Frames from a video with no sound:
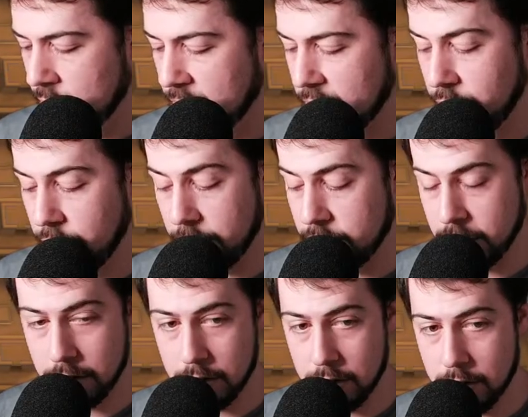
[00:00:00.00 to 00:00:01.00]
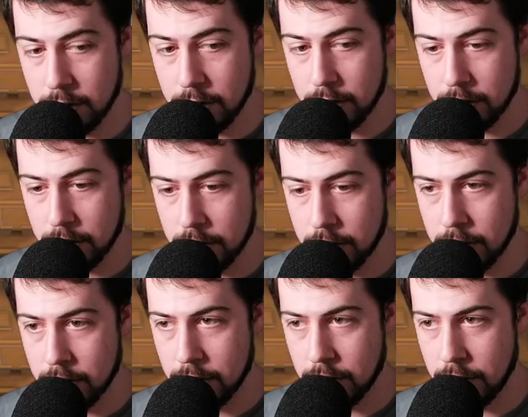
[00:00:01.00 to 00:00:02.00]
Huge.
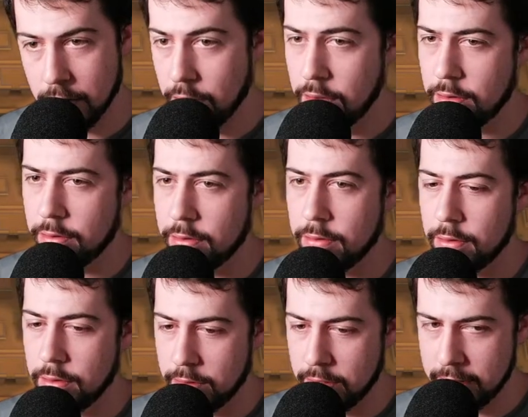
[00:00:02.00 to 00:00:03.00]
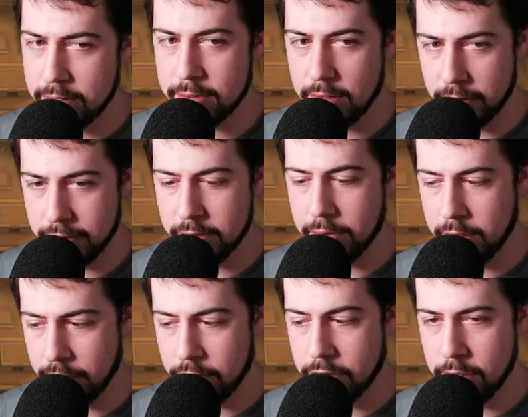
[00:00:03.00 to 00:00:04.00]
Oh, this is also
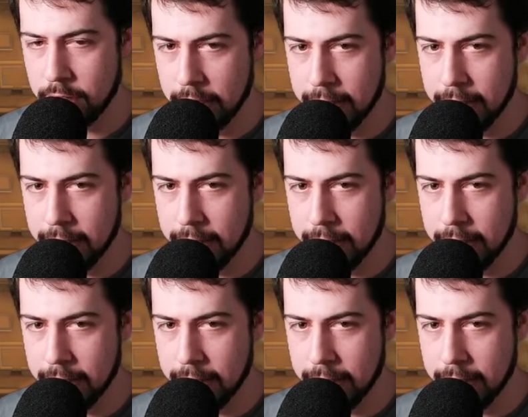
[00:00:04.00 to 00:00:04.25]
huge.